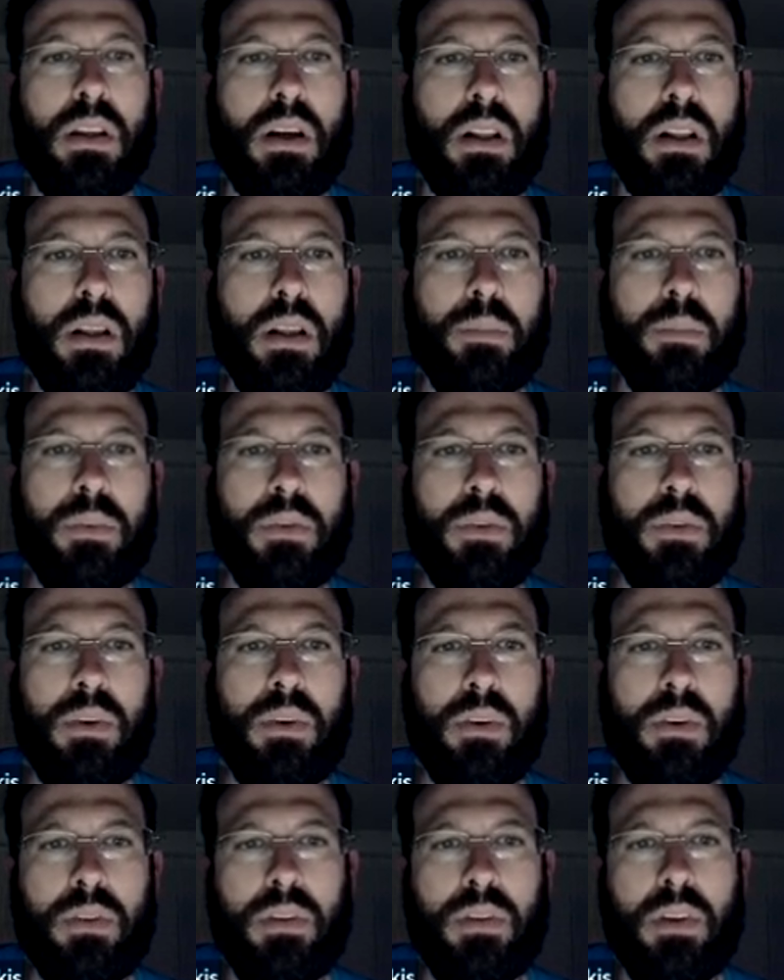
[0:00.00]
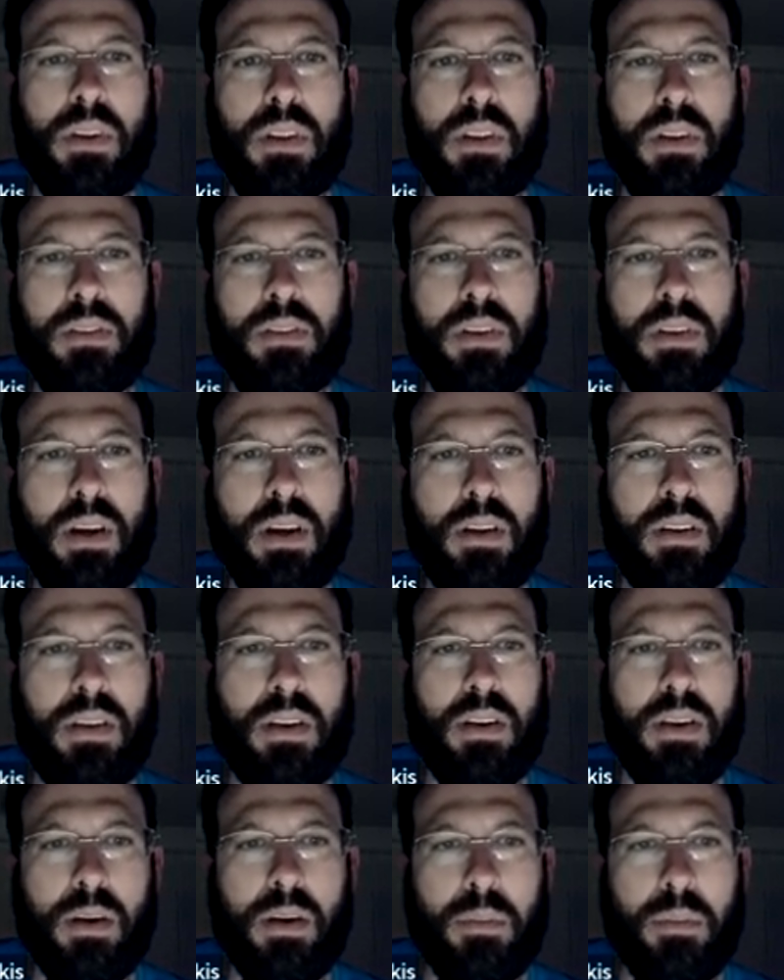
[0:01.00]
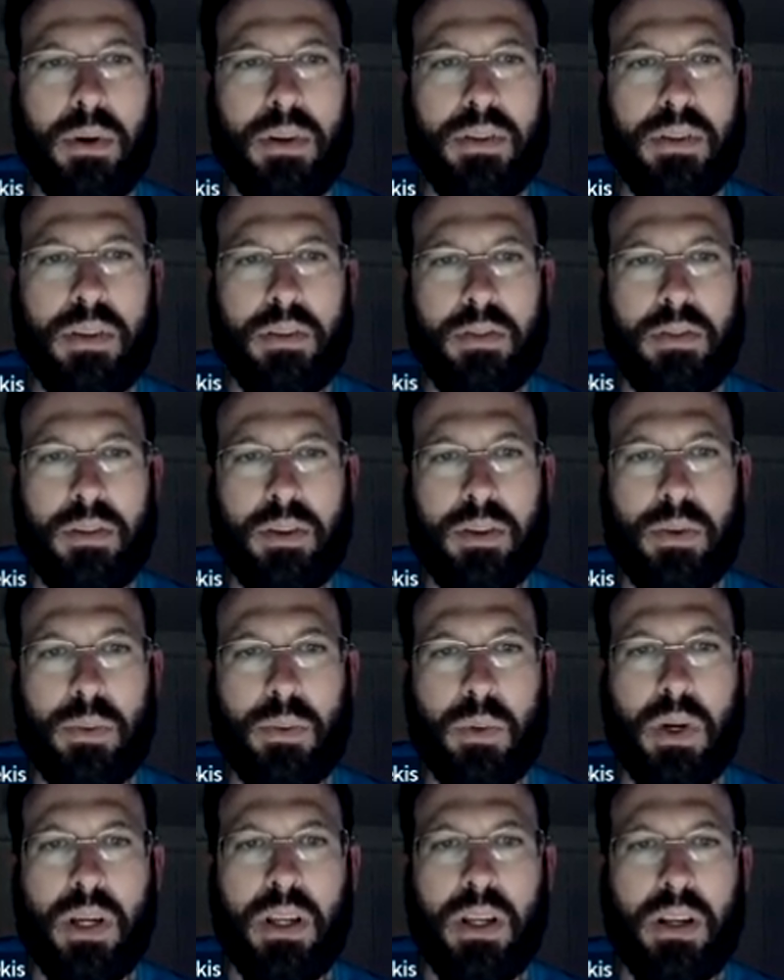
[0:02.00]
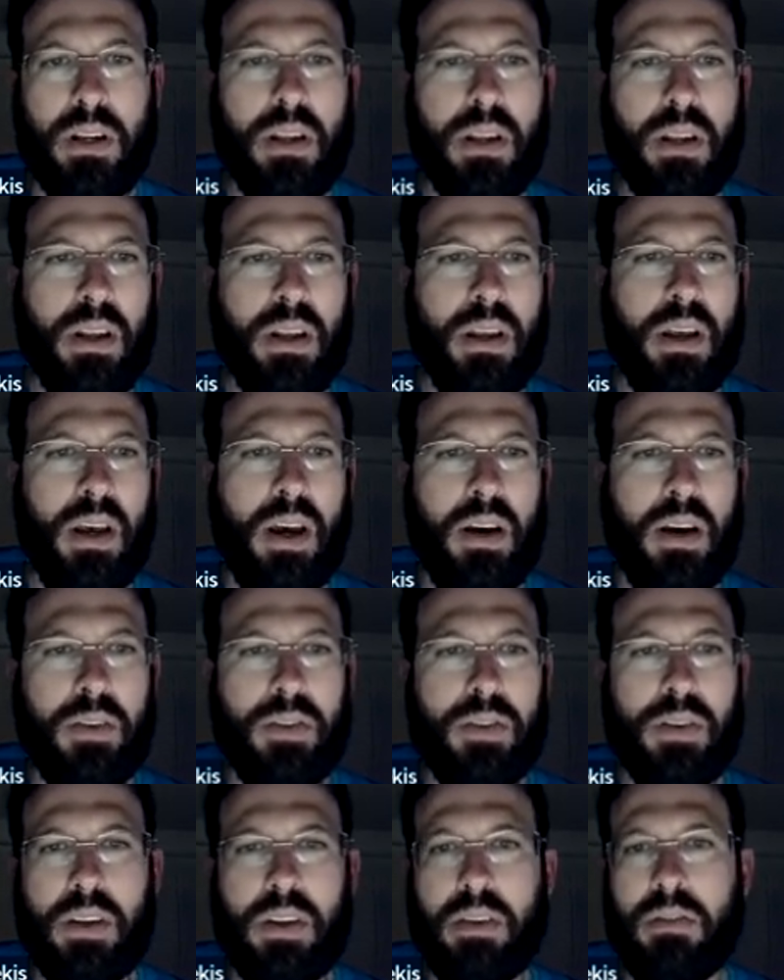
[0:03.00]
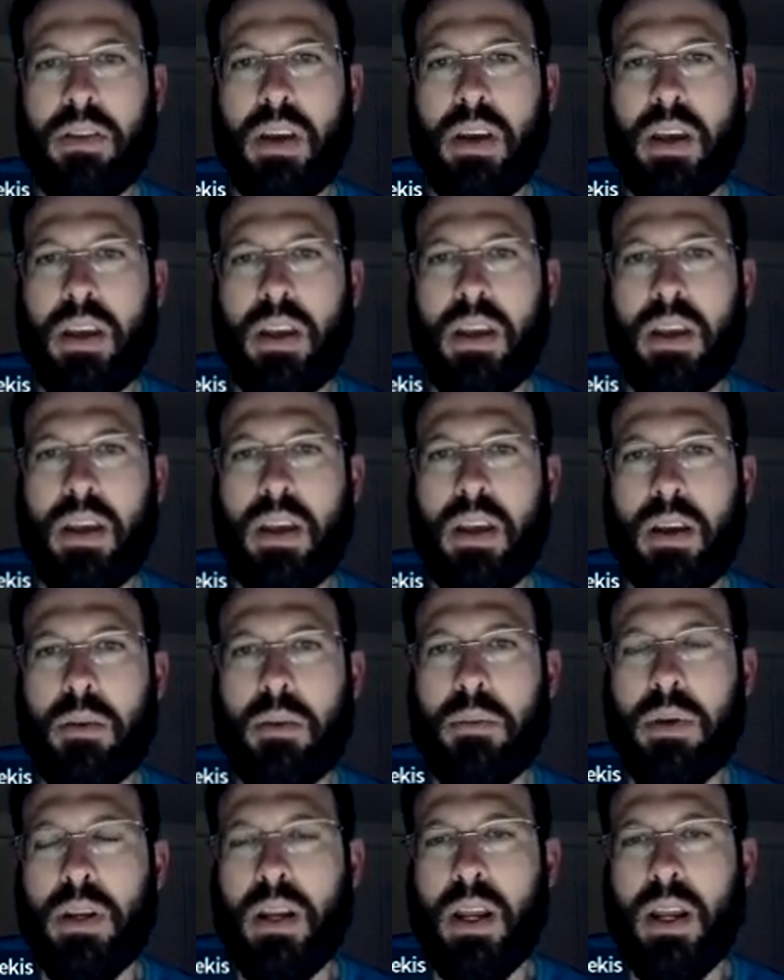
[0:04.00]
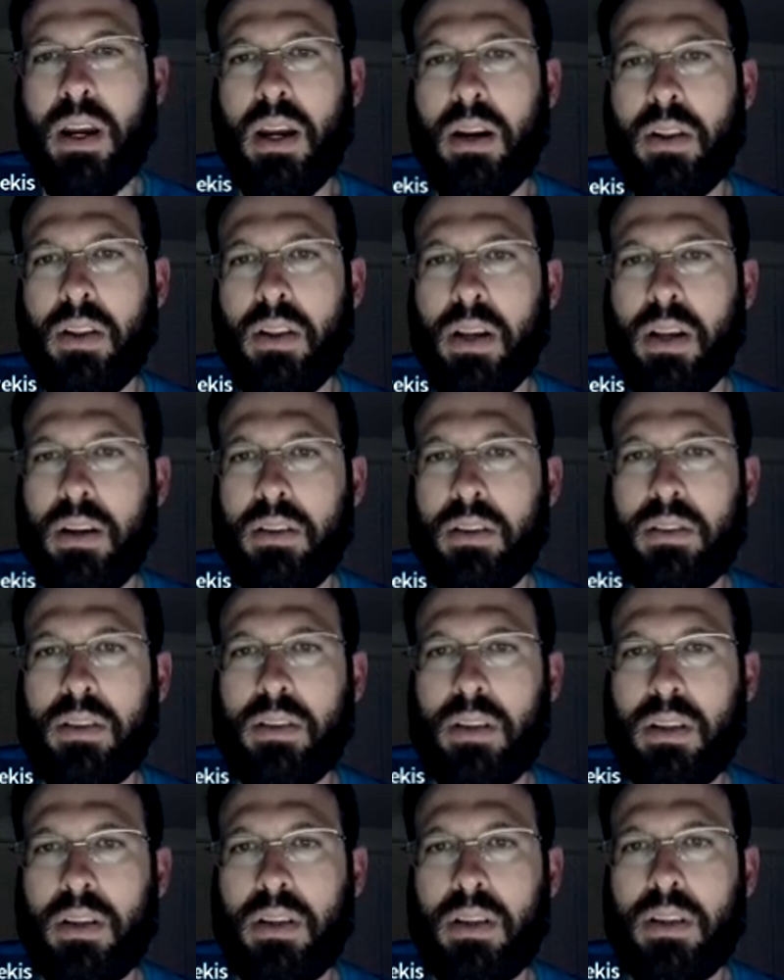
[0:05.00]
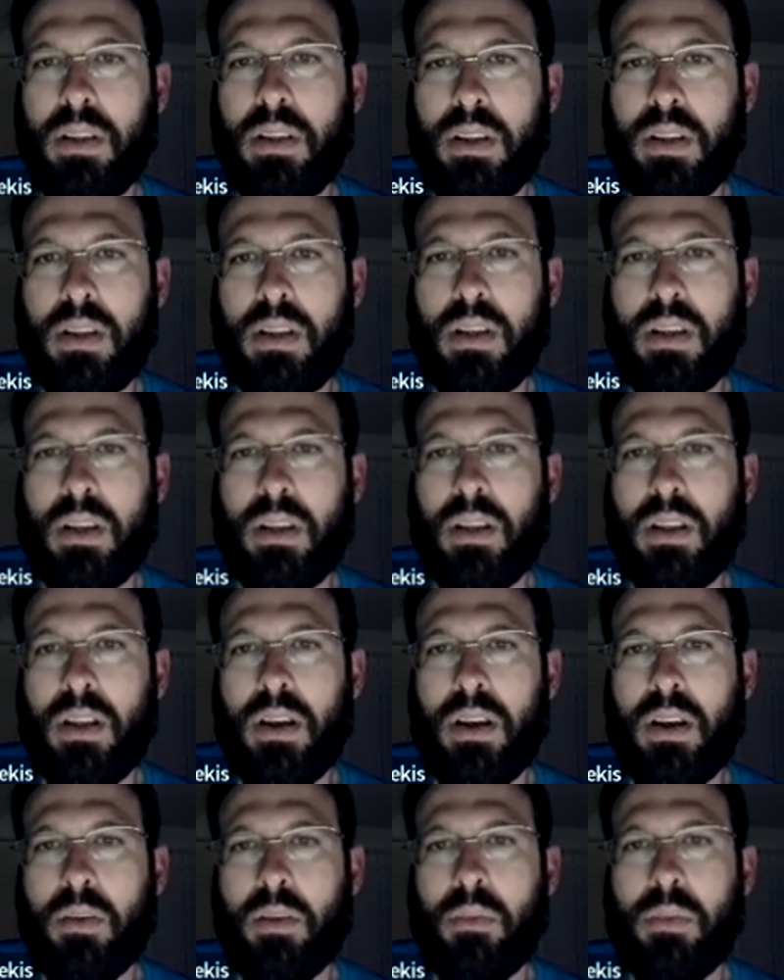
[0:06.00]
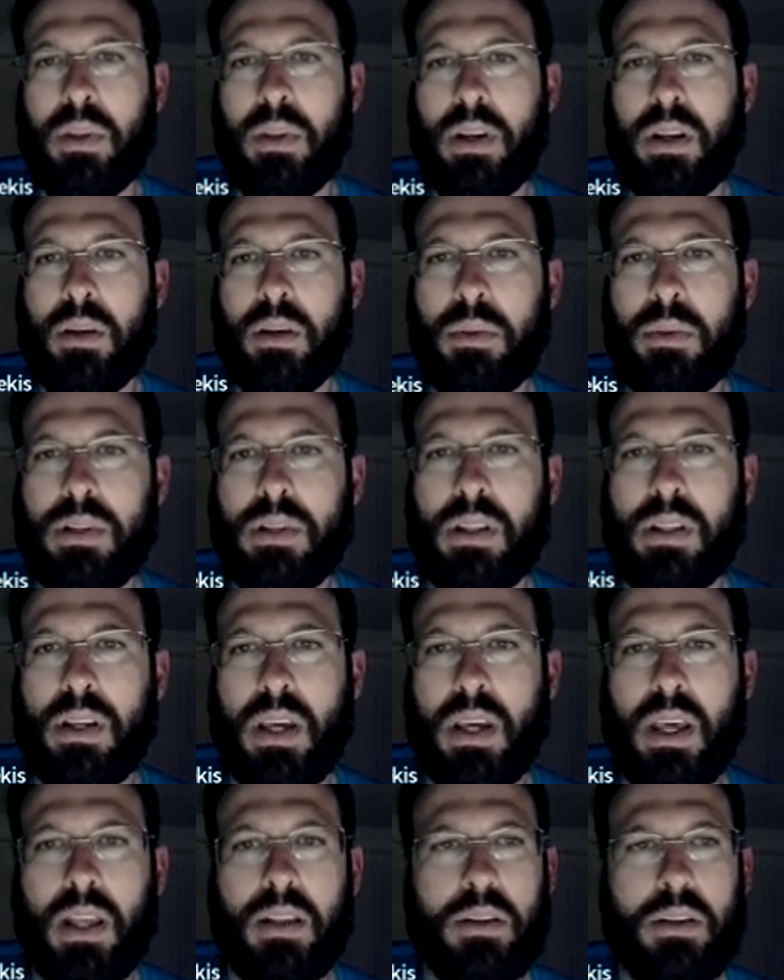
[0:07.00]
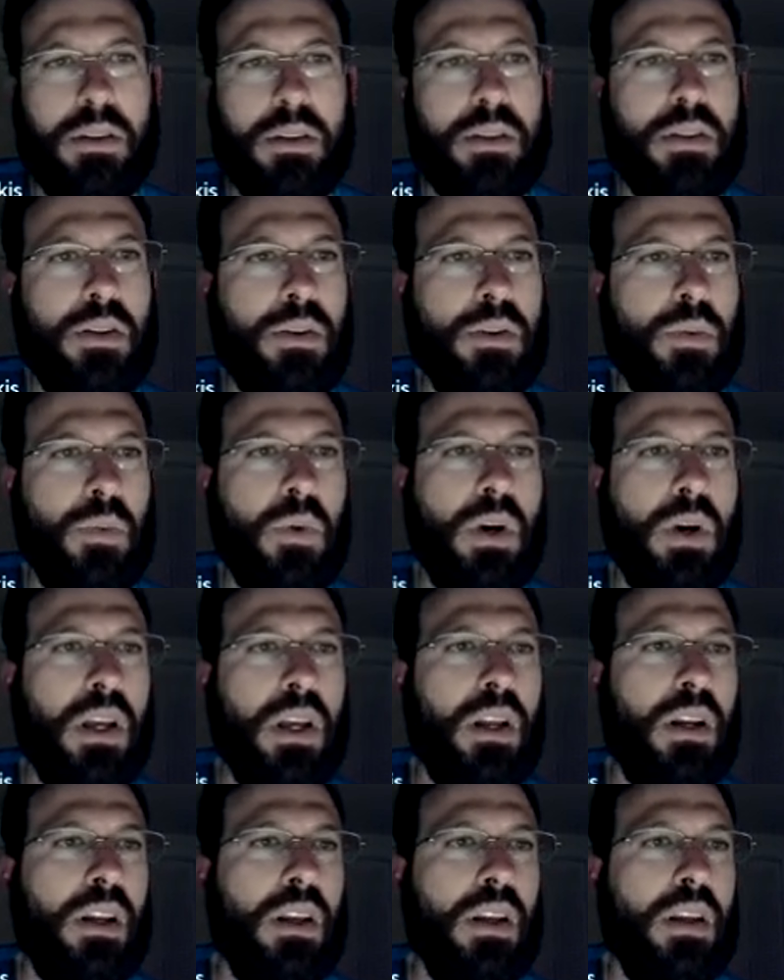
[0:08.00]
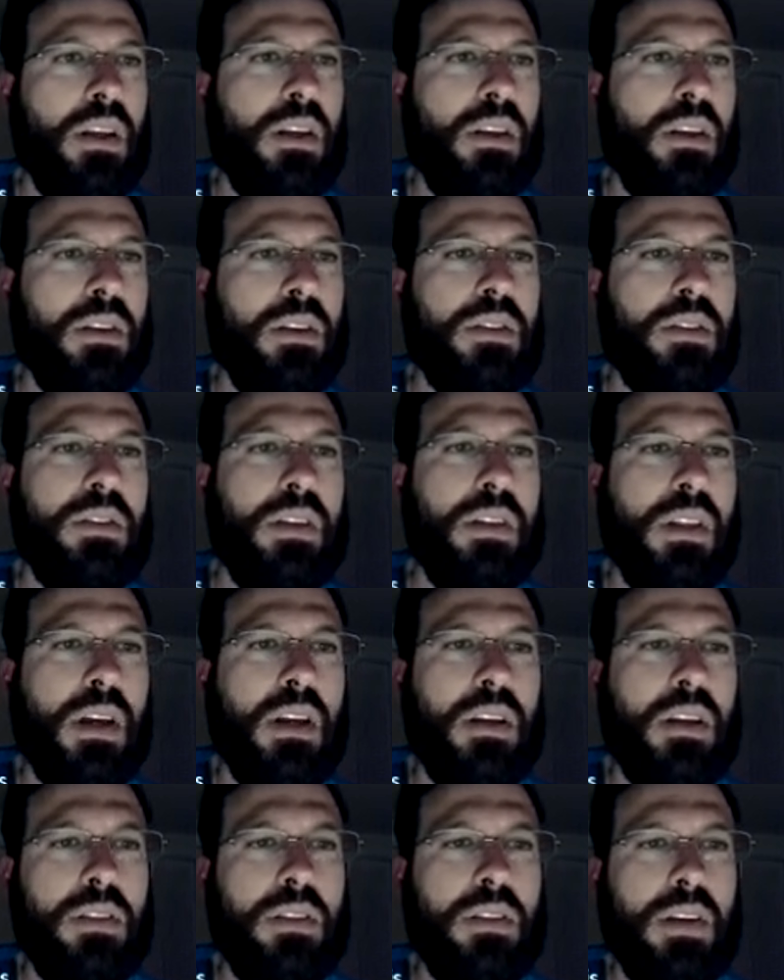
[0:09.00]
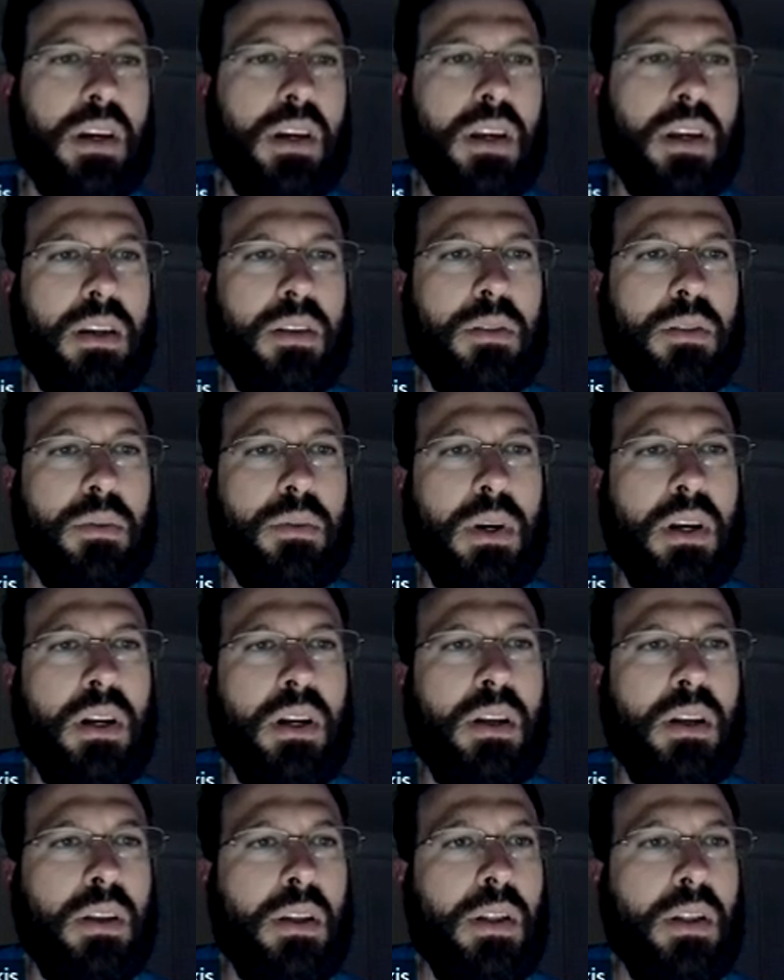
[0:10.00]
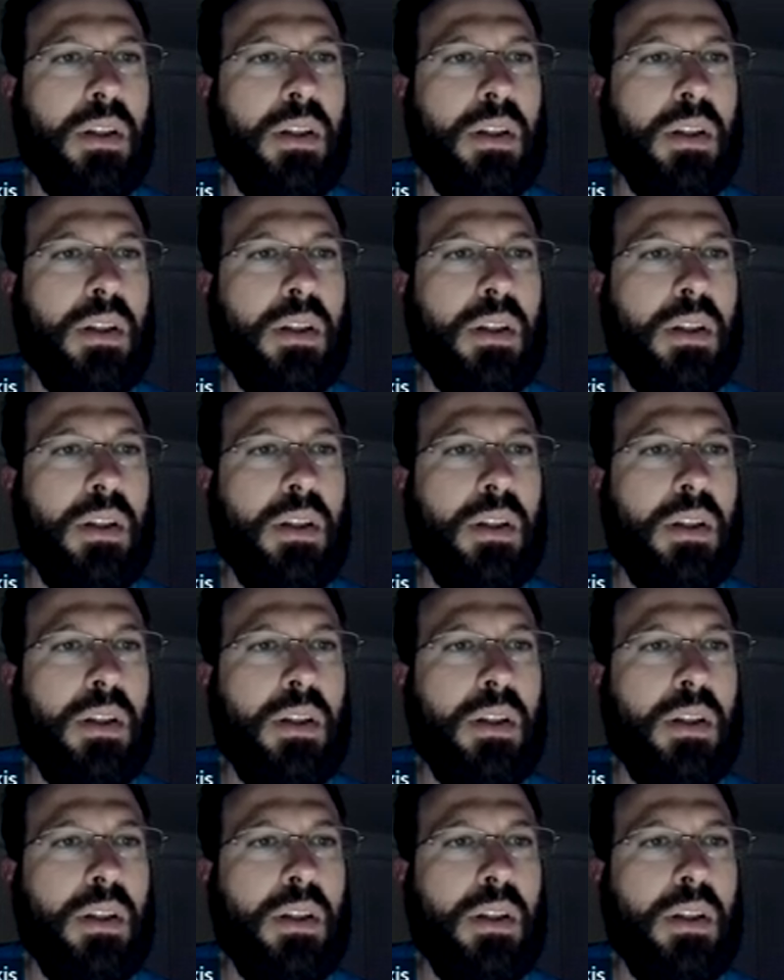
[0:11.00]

clips. You see how the numbers have turned white after they've been analyzed. The numbers on the calendar turn white. You'll see that in a second as well.